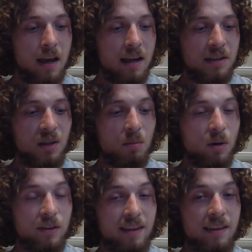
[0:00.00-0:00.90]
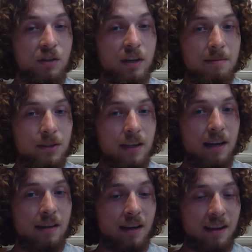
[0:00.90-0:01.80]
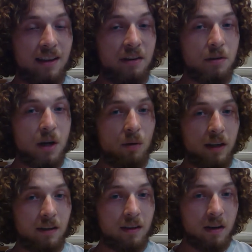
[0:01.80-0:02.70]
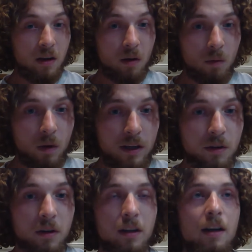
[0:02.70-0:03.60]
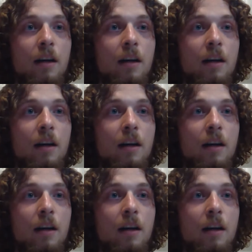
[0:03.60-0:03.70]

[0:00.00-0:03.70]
Is no more than the dream state that you go in when you're